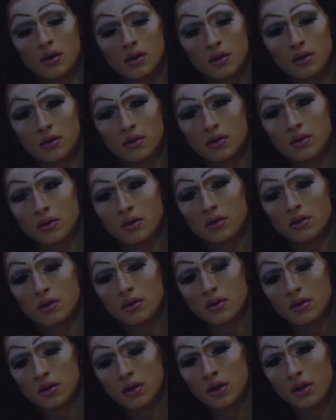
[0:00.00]
What's wrong, What's
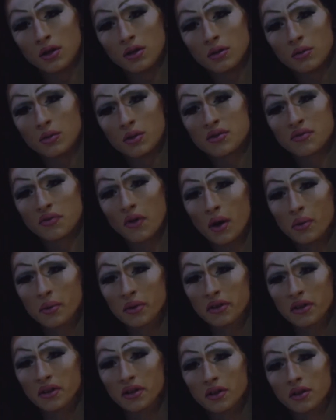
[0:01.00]
wrong with, with you? What's wrong with
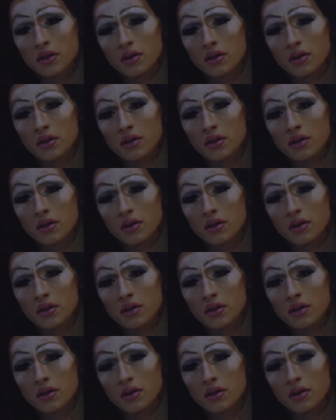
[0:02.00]
you?